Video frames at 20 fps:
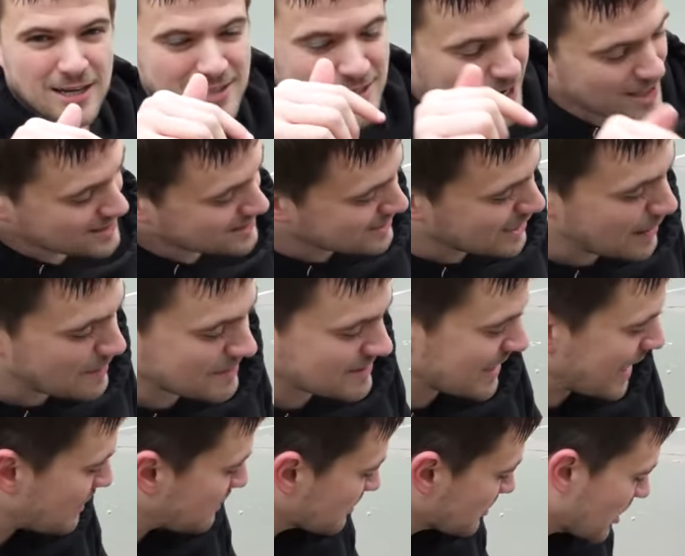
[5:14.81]
Toss a comment
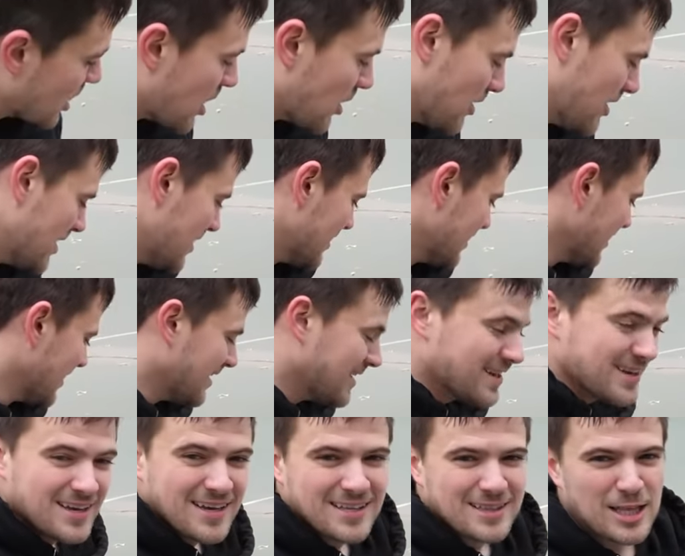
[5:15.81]
down below.
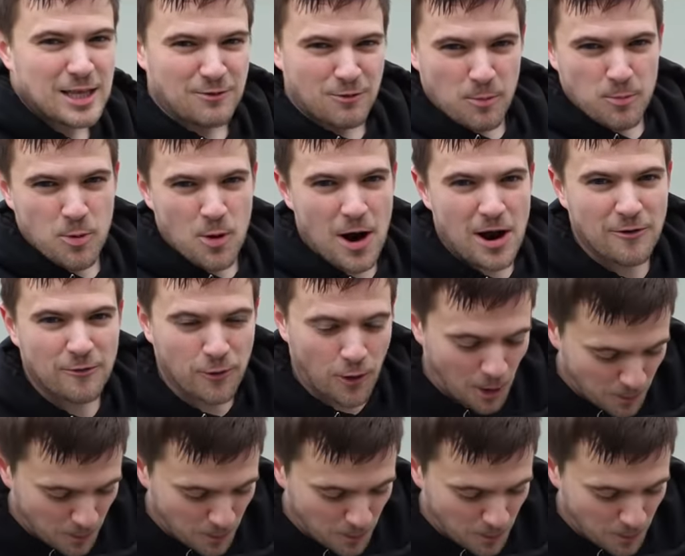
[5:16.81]
Leave a prayer for